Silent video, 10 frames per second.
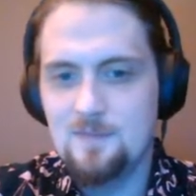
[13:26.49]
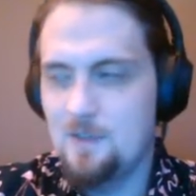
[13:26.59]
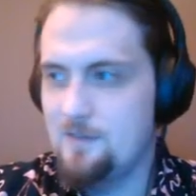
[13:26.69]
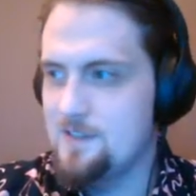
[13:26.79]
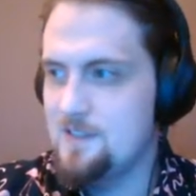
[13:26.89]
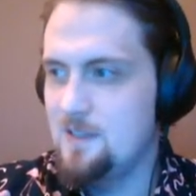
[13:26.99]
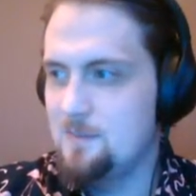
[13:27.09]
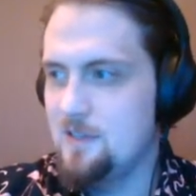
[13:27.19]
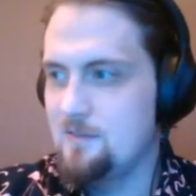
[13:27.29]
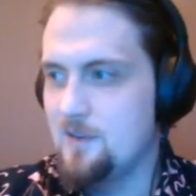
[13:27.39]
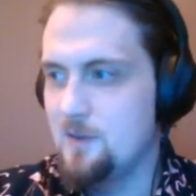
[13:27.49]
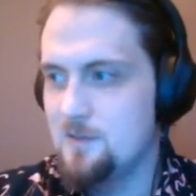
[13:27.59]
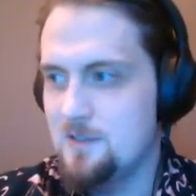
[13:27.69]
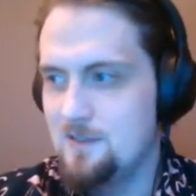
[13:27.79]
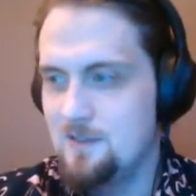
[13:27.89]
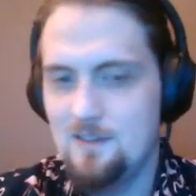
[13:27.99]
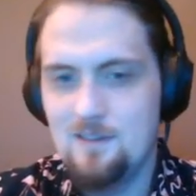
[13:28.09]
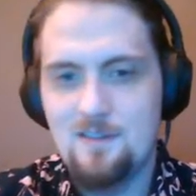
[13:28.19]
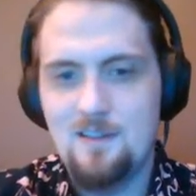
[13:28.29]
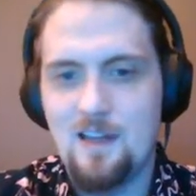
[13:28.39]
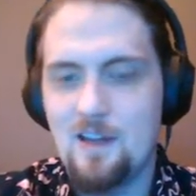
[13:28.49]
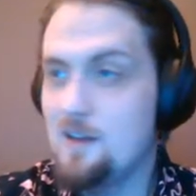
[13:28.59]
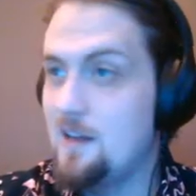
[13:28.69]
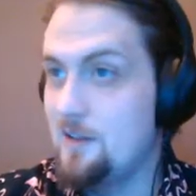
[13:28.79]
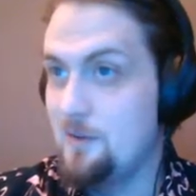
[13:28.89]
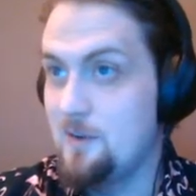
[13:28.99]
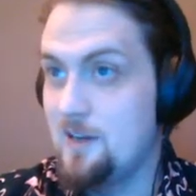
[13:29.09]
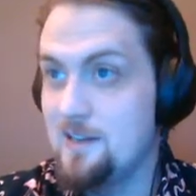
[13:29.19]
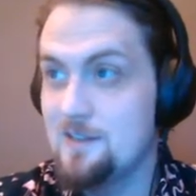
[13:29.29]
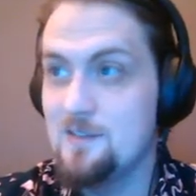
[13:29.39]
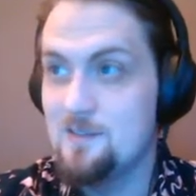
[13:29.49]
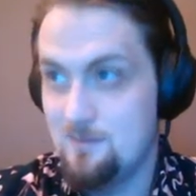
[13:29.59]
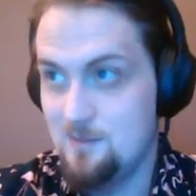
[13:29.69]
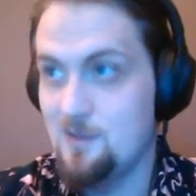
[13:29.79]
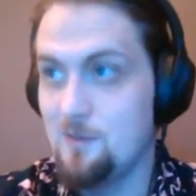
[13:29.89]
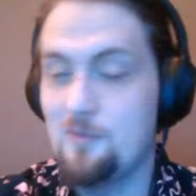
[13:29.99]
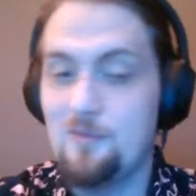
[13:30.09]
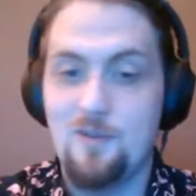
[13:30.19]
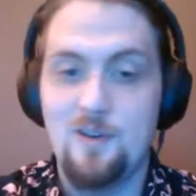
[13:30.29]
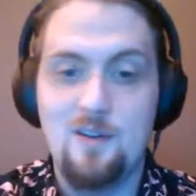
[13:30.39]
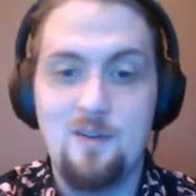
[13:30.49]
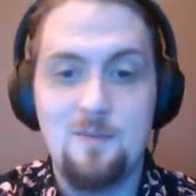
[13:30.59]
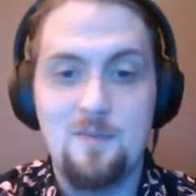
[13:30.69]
If I see a big vote otherwise, we'll go with freedom.